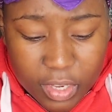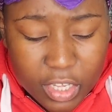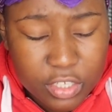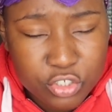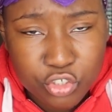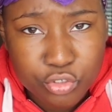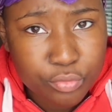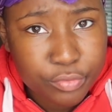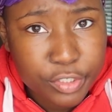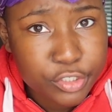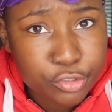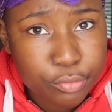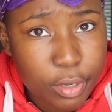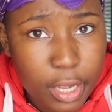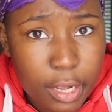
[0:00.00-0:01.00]
Because you don't
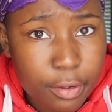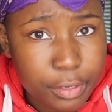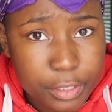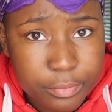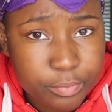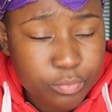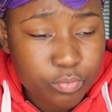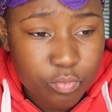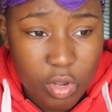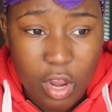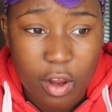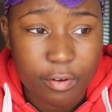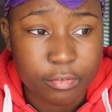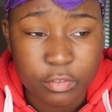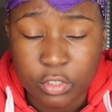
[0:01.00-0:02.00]
get you an Aries.
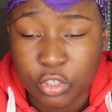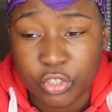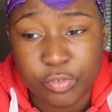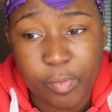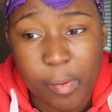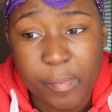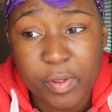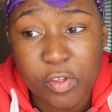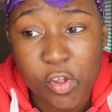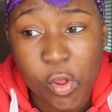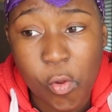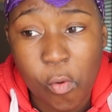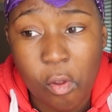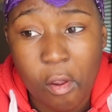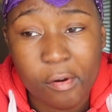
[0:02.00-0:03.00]
Now, she might be
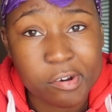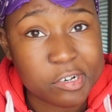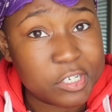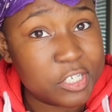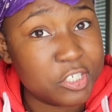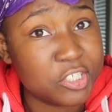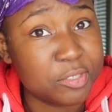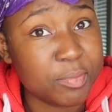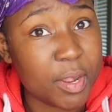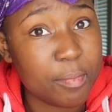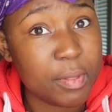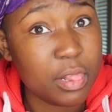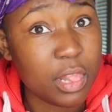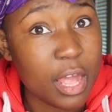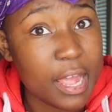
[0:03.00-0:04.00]
cute, her urges may
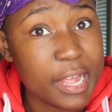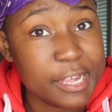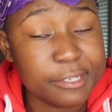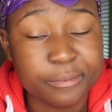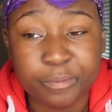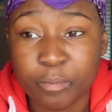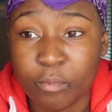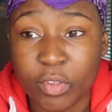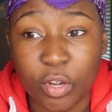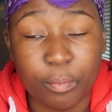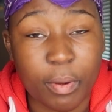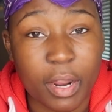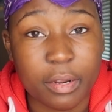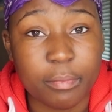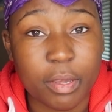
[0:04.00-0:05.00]
be late, her
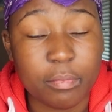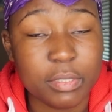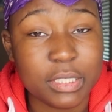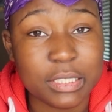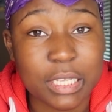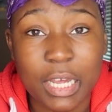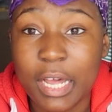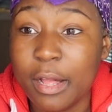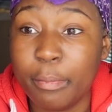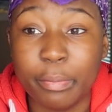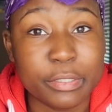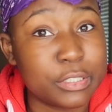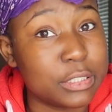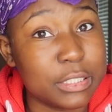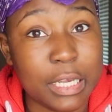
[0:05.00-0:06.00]
body may be slayed,
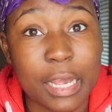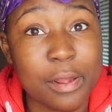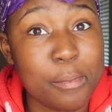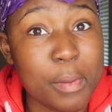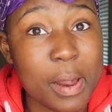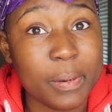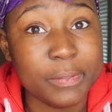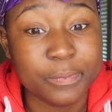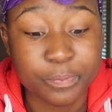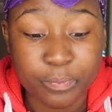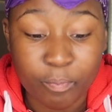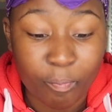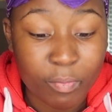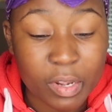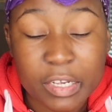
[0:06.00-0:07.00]
but she ain't married.
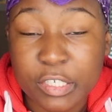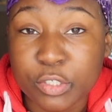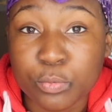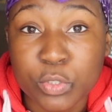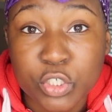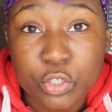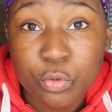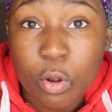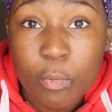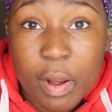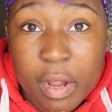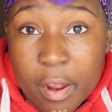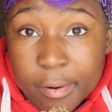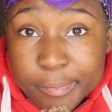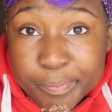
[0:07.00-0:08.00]
Because what she doing
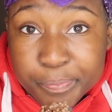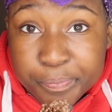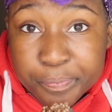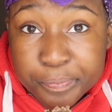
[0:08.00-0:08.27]
right now?